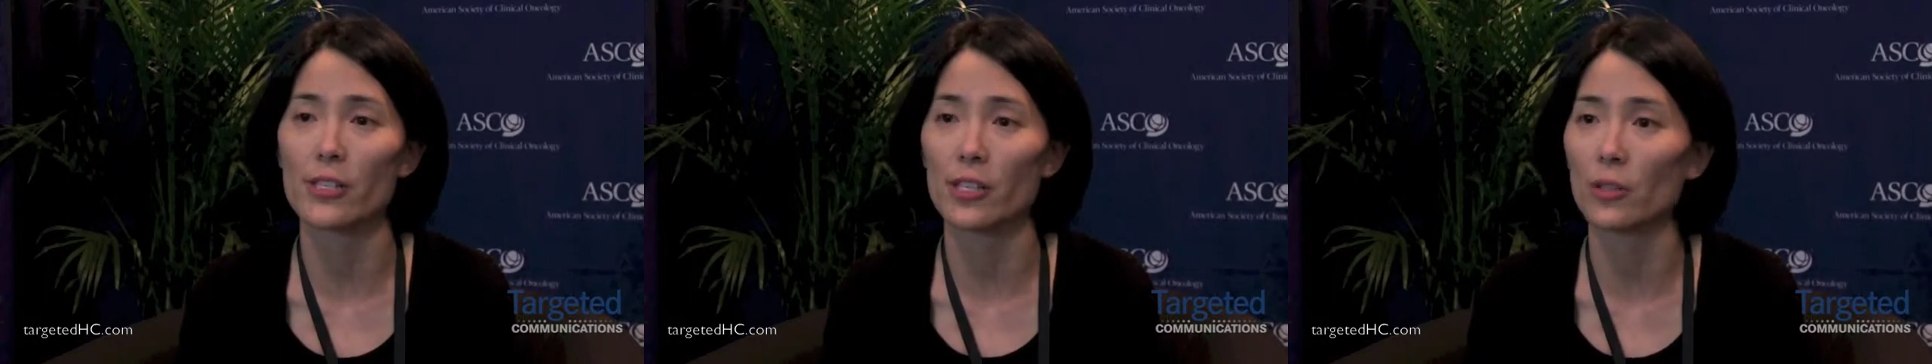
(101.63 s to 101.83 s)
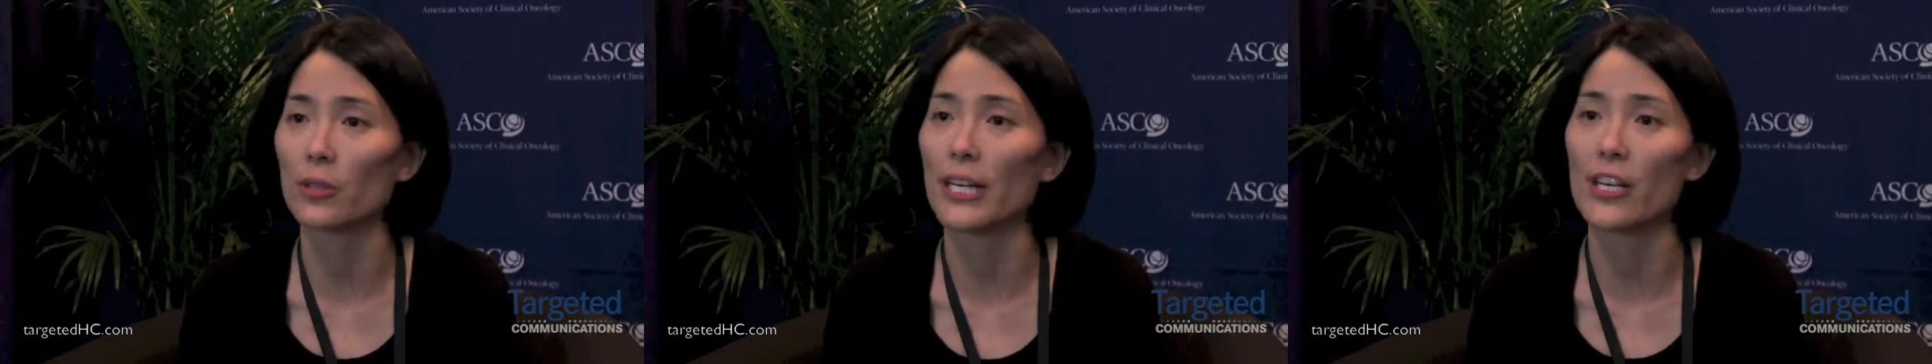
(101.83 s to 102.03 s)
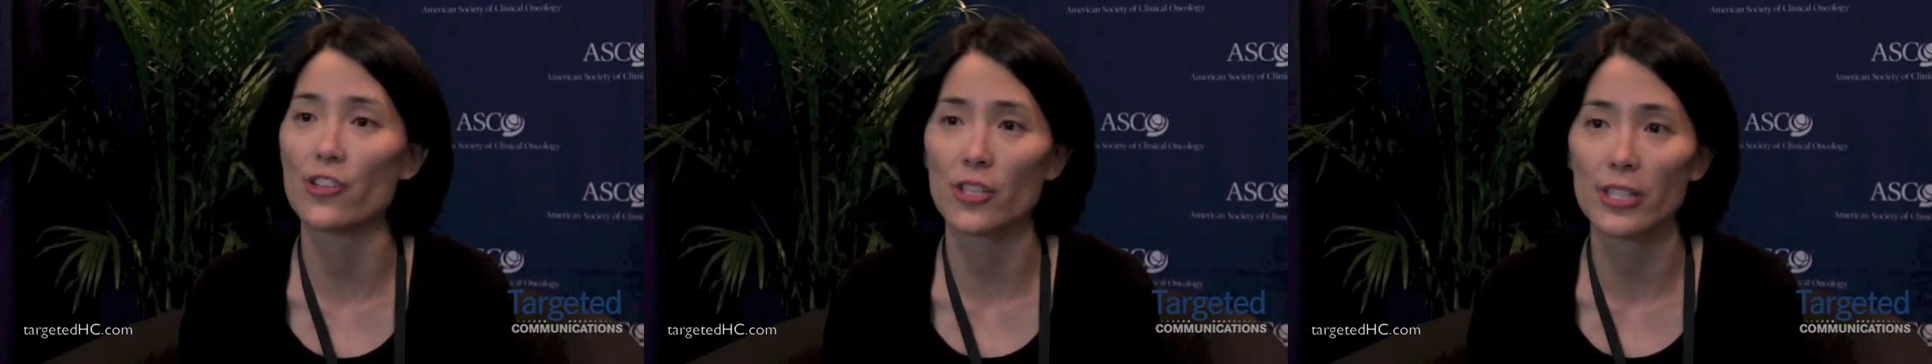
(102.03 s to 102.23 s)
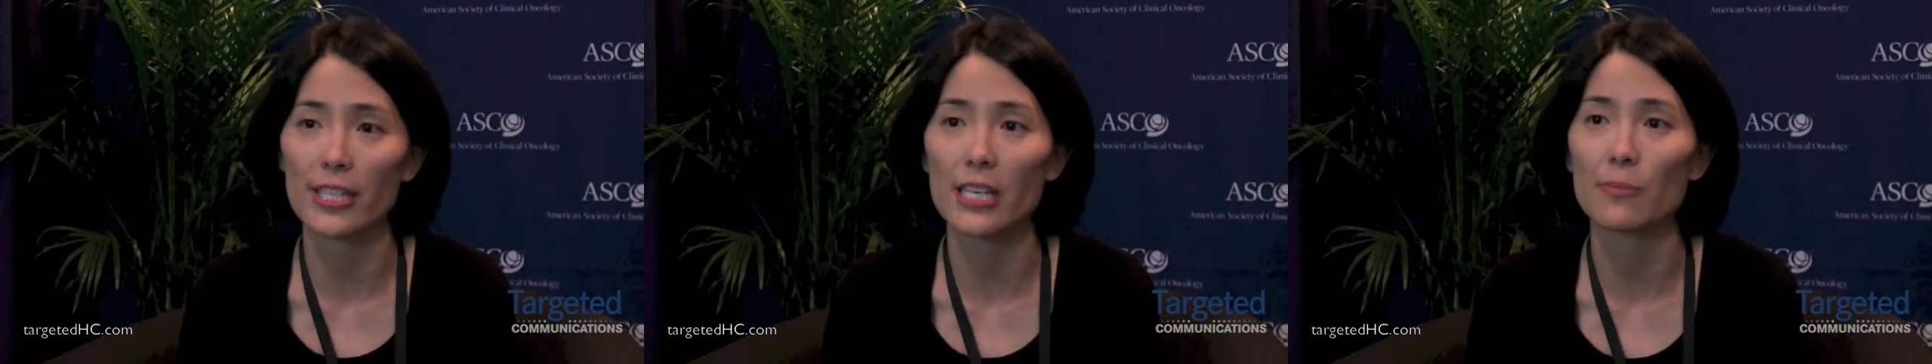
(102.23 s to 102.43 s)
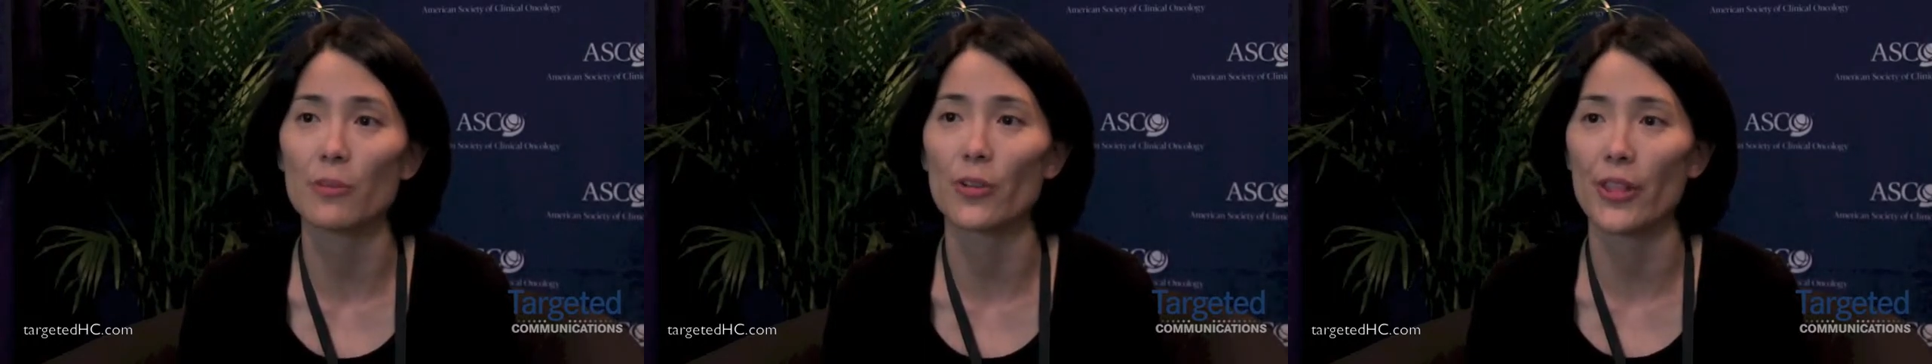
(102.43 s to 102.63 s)
single agent
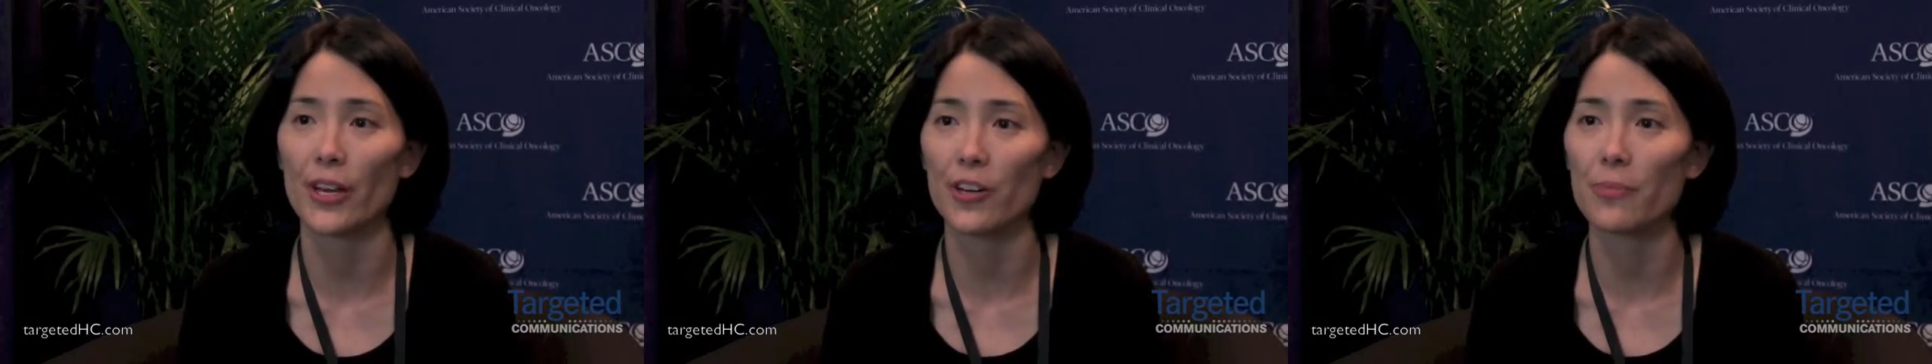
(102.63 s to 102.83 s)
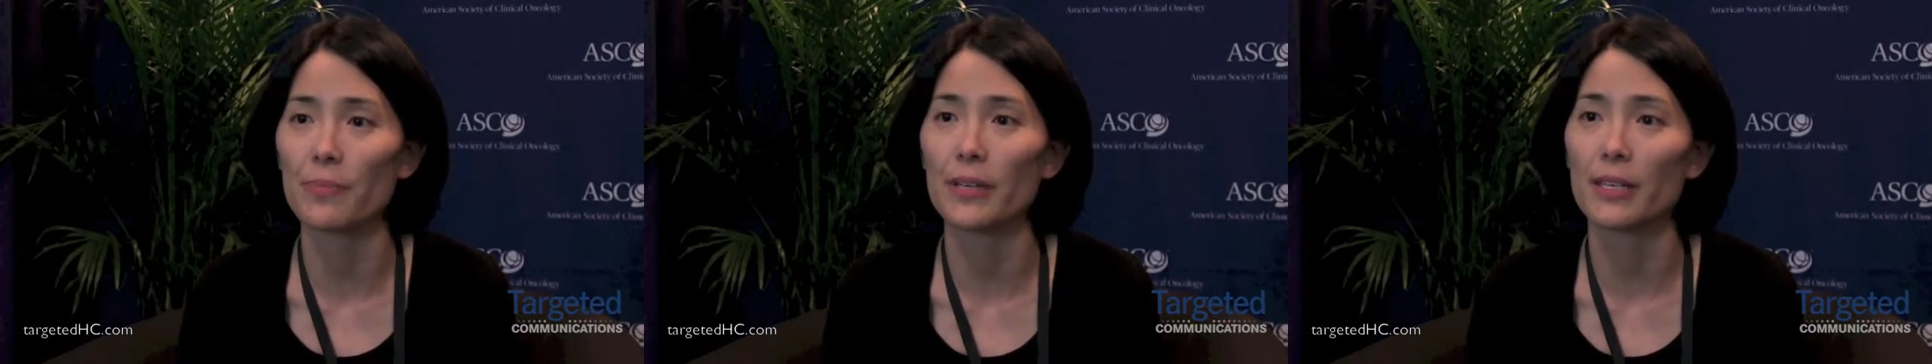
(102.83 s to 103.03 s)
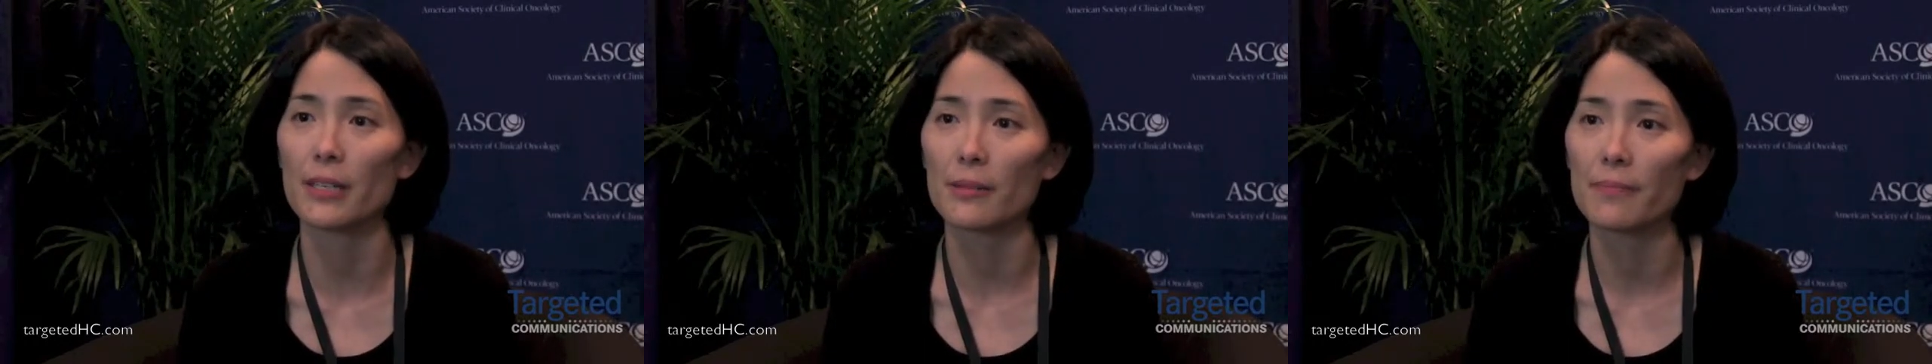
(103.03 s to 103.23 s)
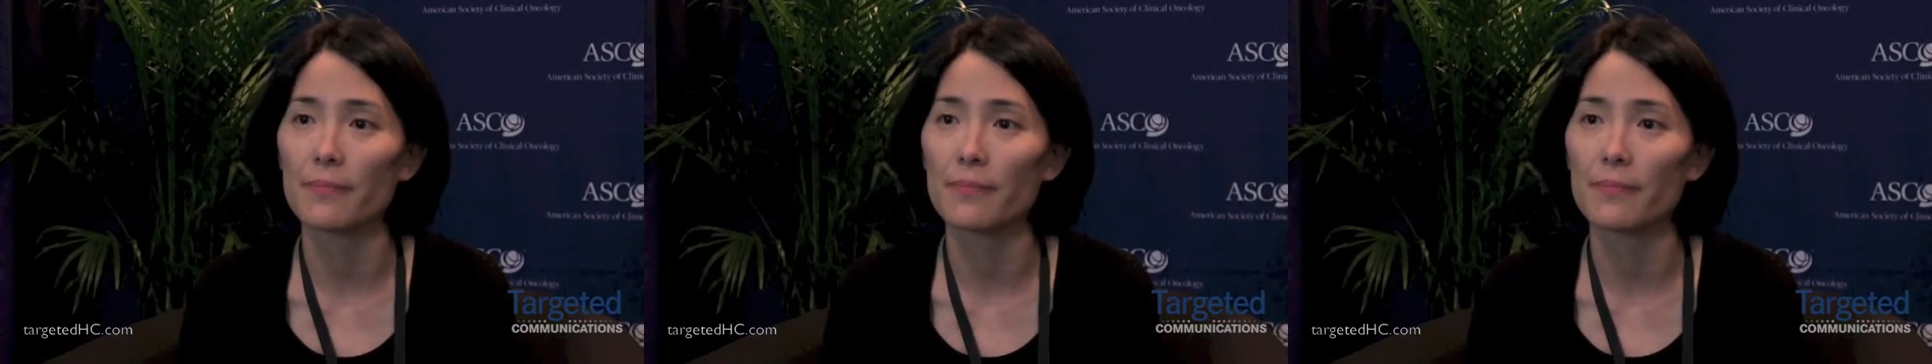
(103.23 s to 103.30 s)
chemotherapy.